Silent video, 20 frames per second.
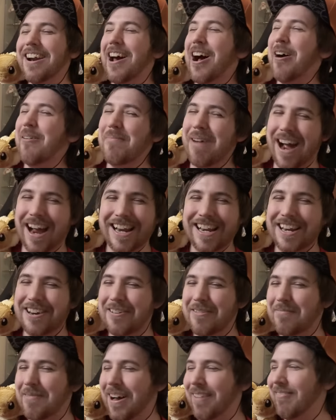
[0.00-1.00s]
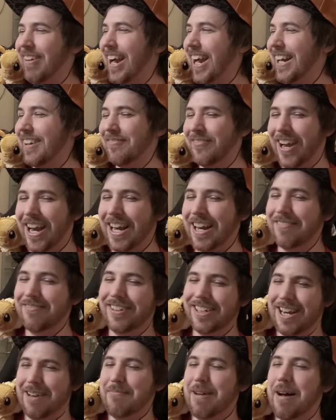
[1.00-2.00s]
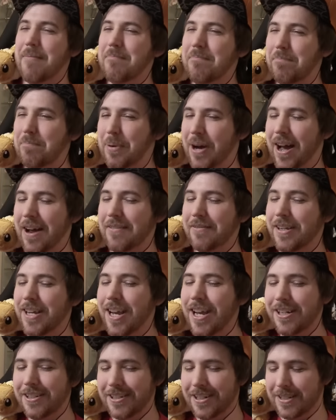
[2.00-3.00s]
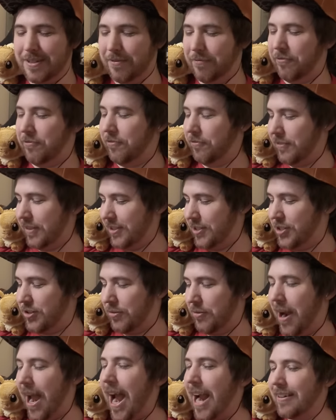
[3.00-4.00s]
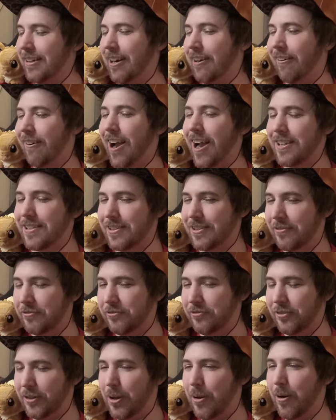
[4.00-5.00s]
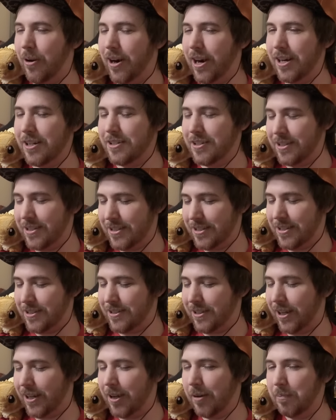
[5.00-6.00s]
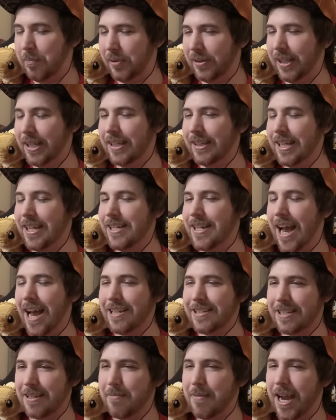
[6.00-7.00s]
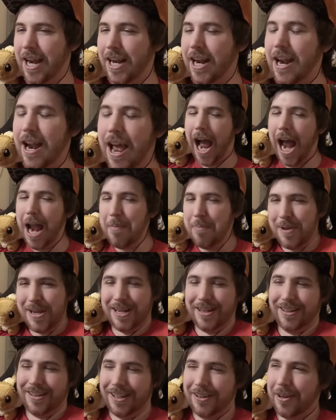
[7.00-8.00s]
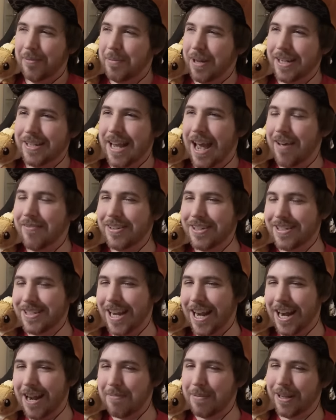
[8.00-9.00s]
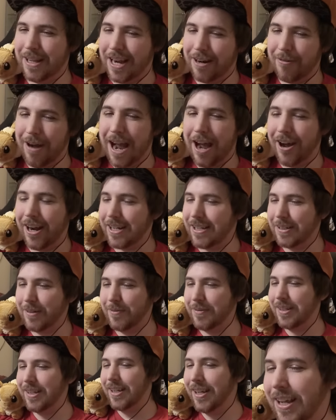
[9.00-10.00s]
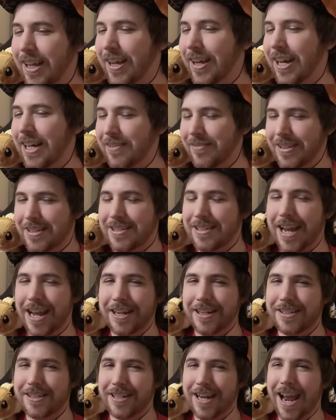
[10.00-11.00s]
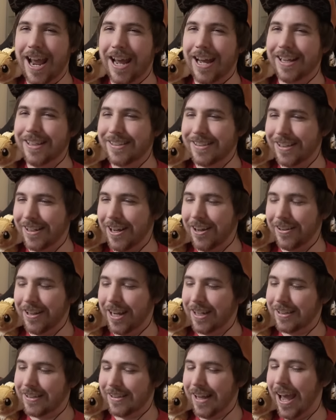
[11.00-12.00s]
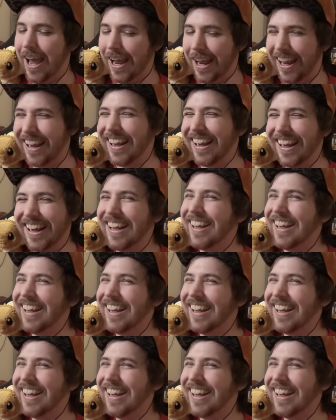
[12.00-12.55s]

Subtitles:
don't know about you, but man, if I got my butt just dragged across the floor and just completely decimated, I'd be a little bit devastated. I'd be like, wow, I didn't even stand a chance, you know? Like, dang.